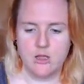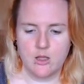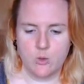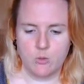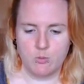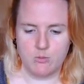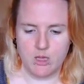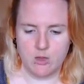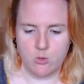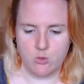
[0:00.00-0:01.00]

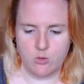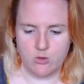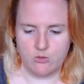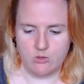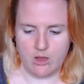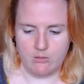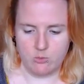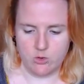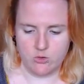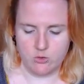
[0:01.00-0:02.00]
because I'm going to
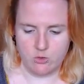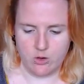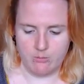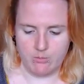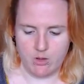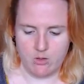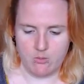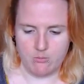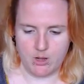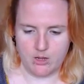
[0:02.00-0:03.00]
talk about my
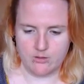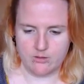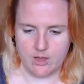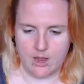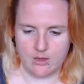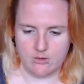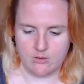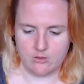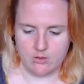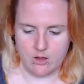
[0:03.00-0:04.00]
stance
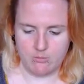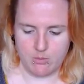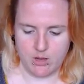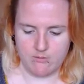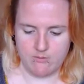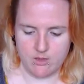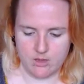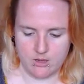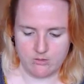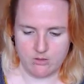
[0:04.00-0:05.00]
and my feelings
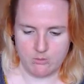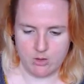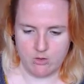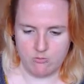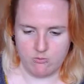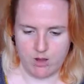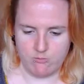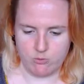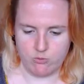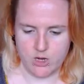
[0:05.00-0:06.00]
about
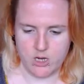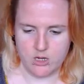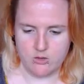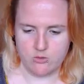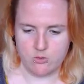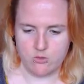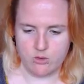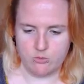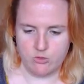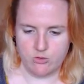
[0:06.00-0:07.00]
Ravelry. So I'm
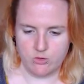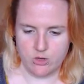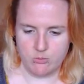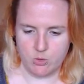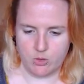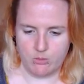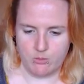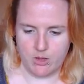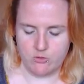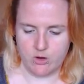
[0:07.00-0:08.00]
just going to pull up a
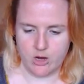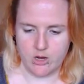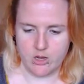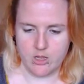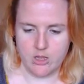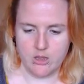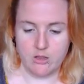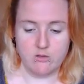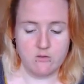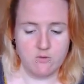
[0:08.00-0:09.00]
picture. This is the
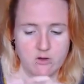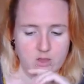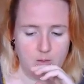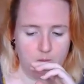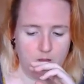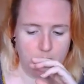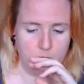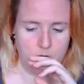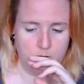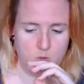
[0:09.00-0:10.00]
first time I'm going to be
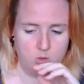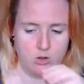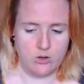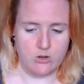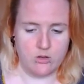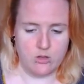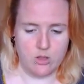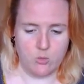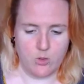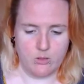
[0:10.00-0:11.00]
on their
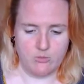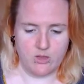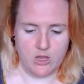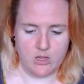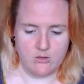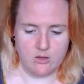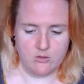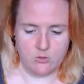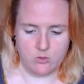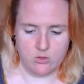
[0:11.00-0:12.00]
website since all
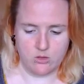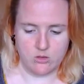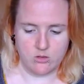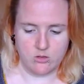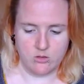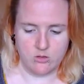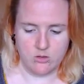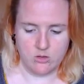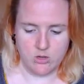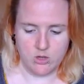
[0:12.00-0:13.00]
the
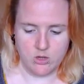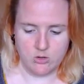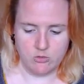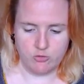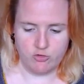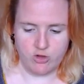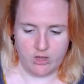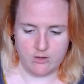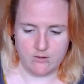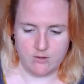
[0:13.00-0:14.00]
shit
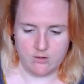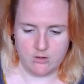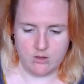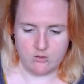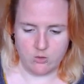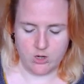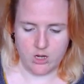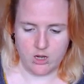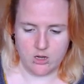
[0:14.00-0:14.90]
that's gone down.